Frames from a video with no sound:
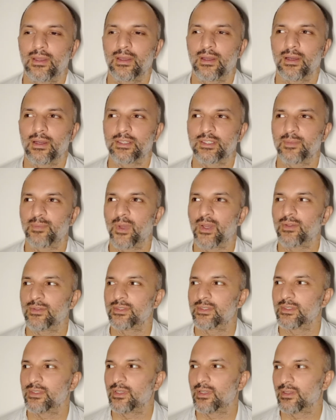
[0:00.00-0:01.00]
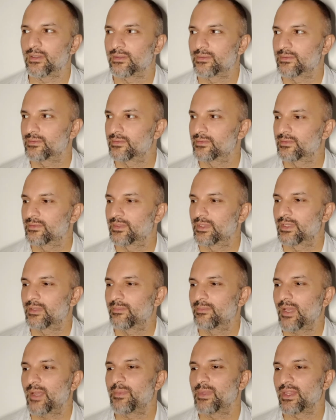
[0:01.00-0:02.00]
I suppose, you know,
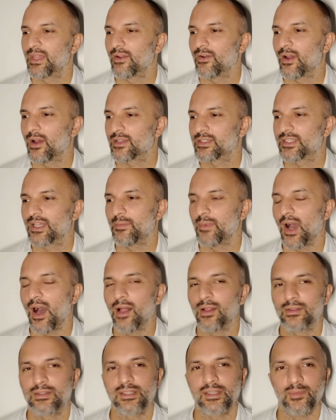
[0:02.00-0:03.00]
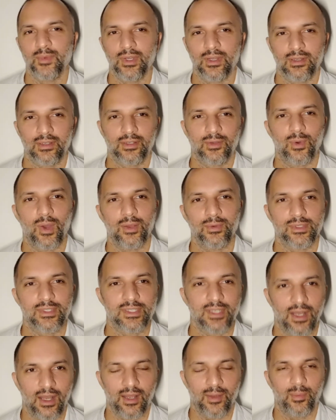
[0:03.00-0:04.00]
maybe there are some ultimate quotes
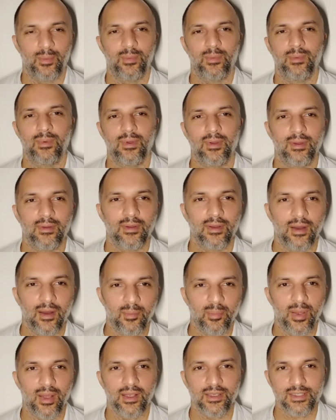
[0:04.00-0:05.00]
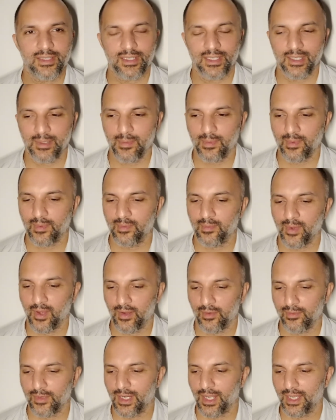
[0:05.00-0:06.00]
I personally
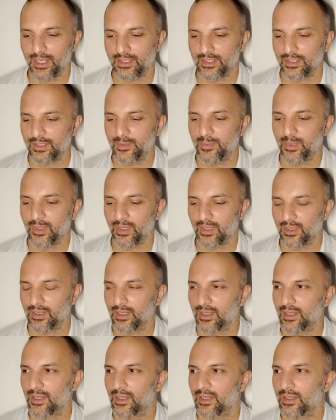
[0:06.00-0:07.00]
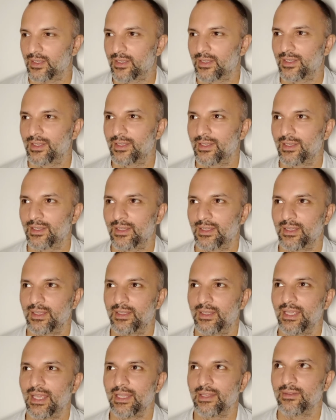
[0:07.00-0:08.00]
might relate to, but
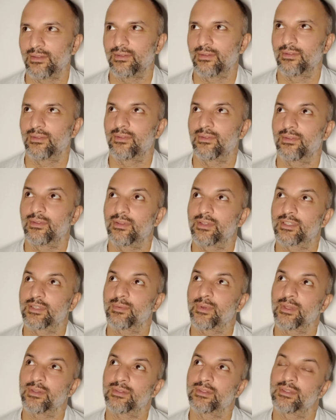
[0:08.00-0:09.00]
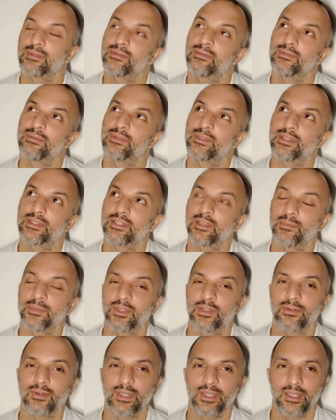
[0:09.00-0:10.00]
again, I suppose to some
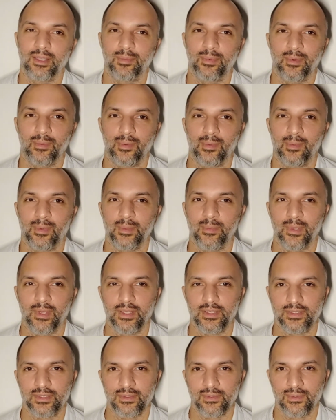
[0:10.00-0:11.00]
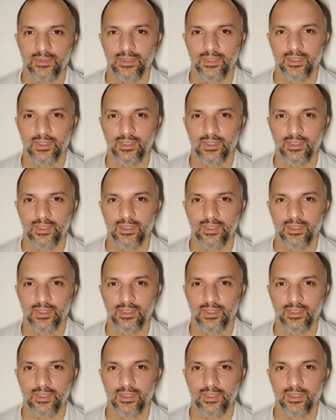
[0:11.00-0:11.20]
degree they're probably personal.